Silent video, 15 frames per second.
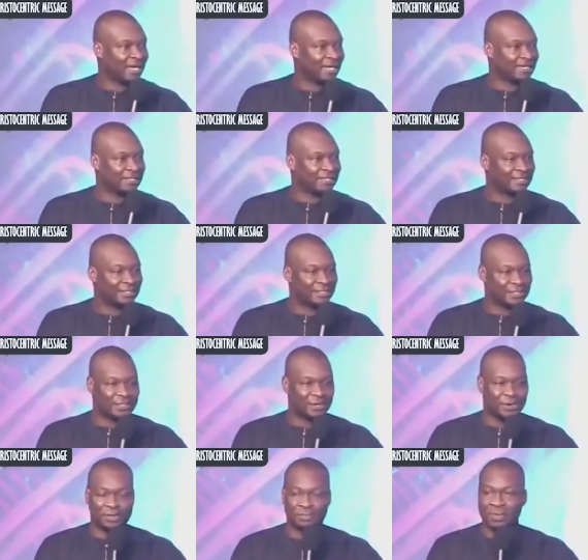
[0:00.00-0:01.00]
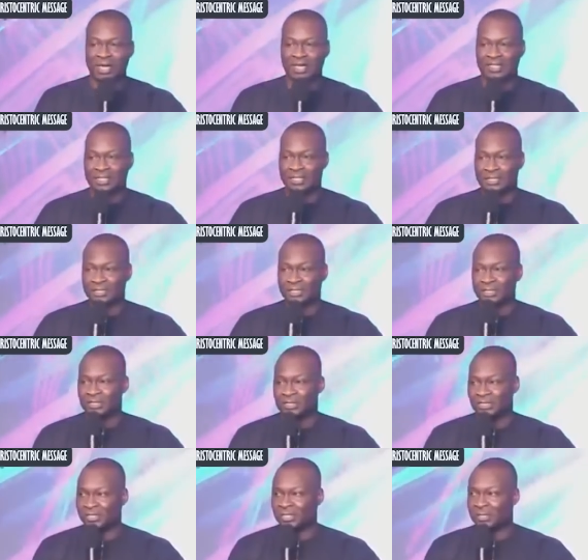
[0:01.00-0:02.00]
And it just caught my attention
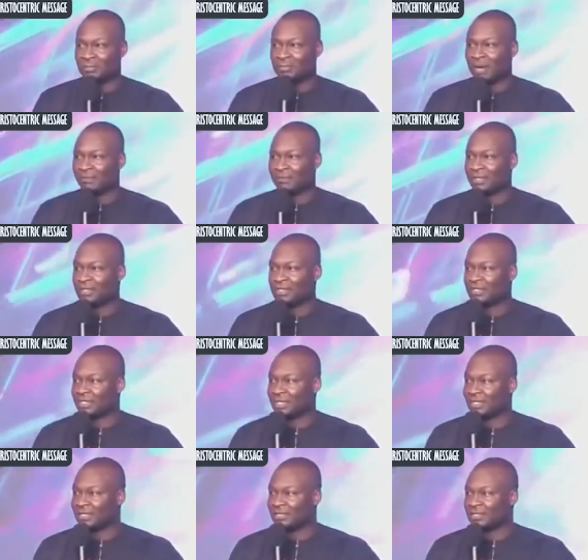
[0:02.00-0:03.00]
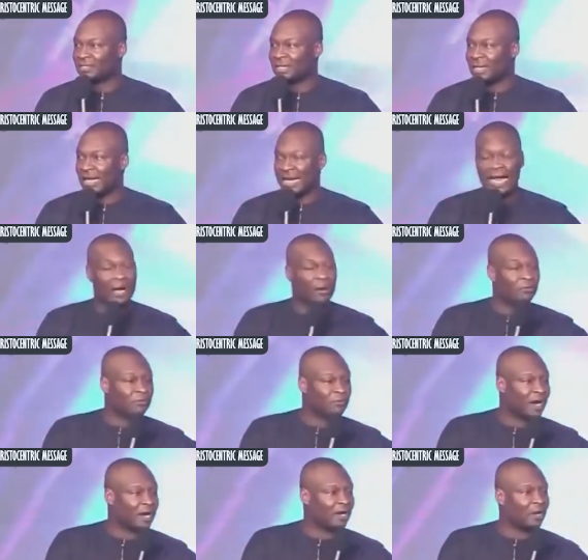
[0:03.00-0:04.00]
to see the marvelous things and how
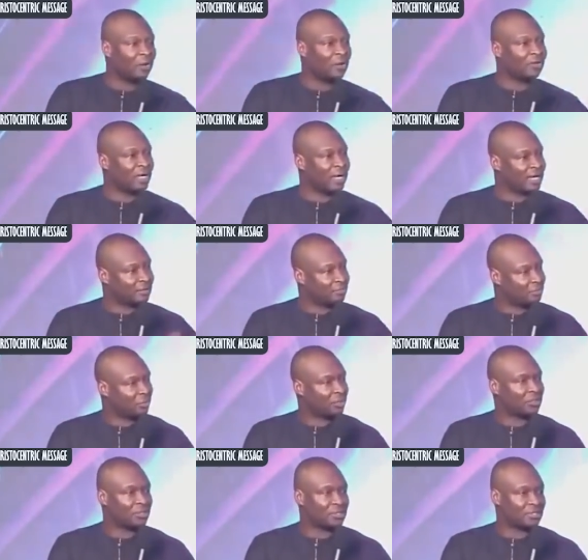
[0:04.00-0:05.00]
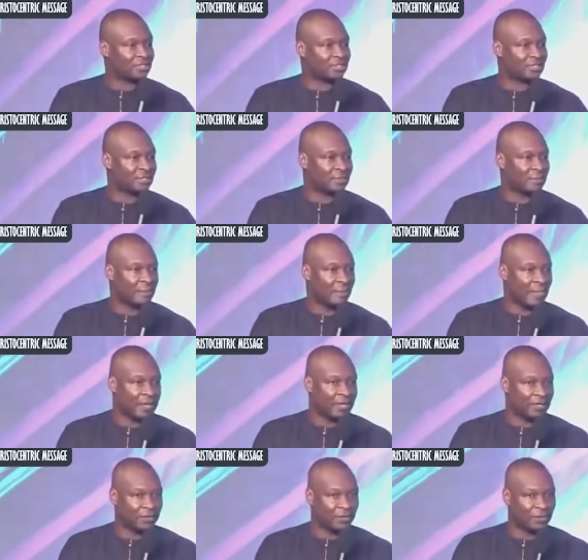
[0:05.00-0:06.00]
far God had brought us.
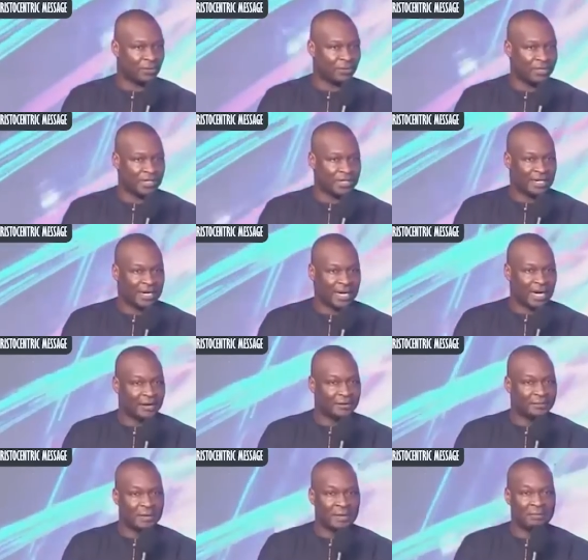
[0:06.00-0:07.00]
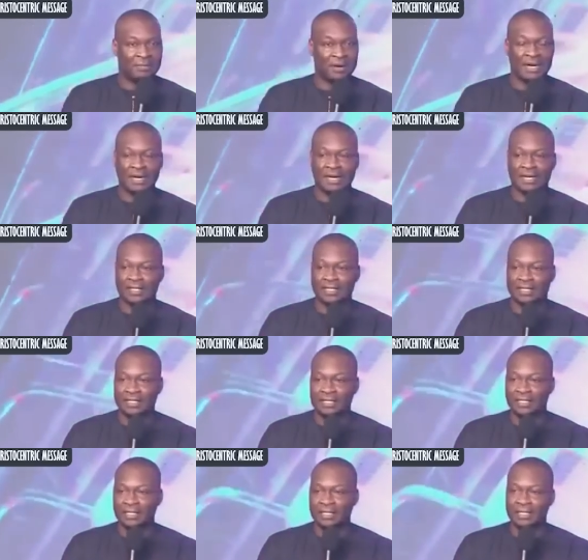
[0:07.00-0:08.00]
You know, I remember
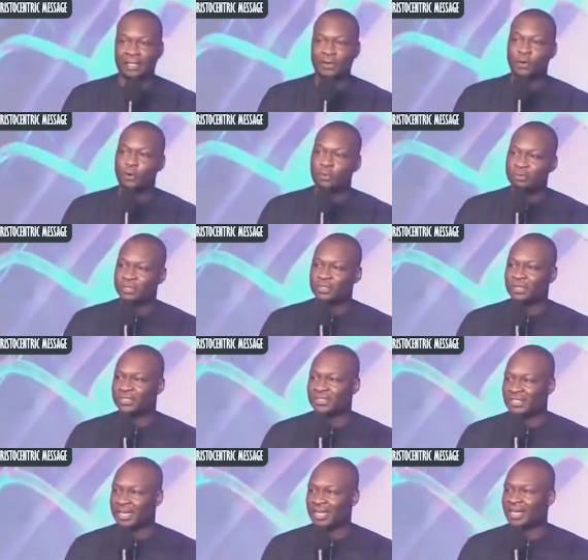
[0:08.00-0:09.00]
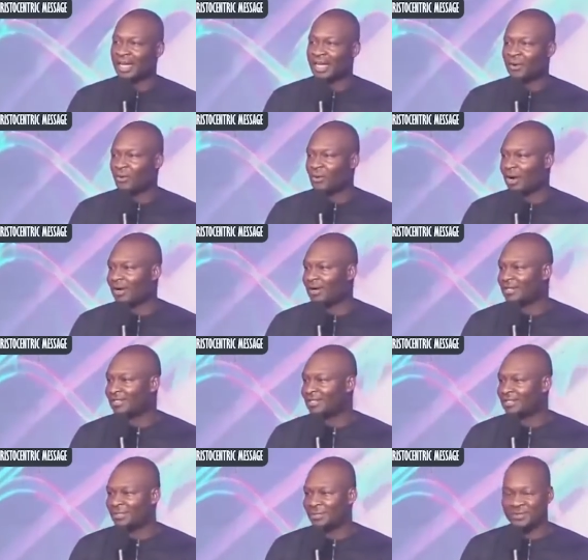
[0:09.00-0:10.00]
in the home church then ECWA
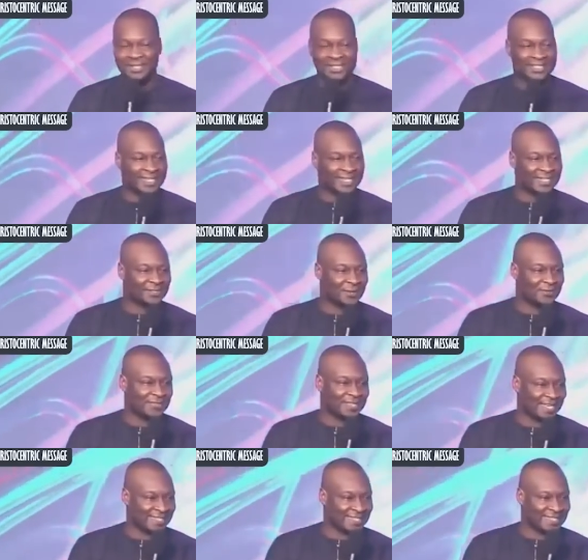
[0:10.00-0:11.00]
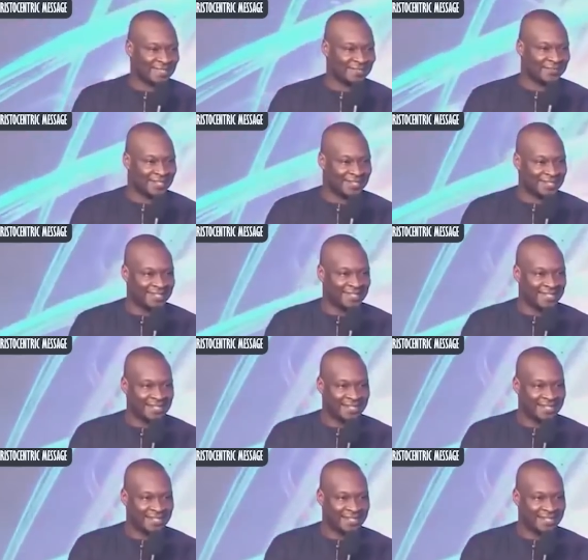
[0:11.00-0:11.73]
during days of thanksgiving